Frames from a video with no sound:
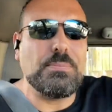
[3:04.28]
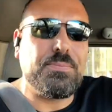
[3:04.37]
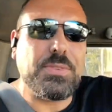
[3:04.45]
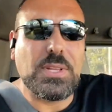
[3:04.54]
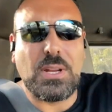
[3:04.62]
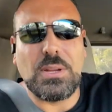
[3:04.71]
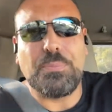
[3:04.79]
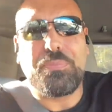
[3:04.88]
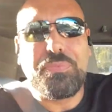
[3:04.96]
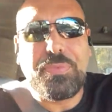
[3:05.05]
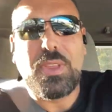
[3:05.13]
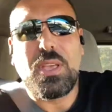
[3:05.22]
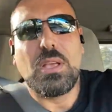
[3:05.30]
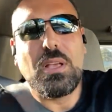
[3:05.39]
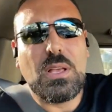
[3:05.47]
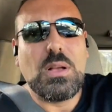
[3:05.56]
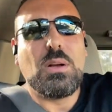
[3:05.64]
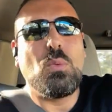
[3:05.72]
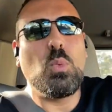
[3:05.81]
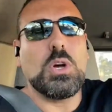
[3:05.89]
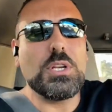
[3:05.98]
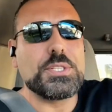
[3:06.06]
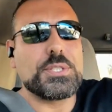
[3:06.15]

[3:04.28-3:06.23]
you know, what's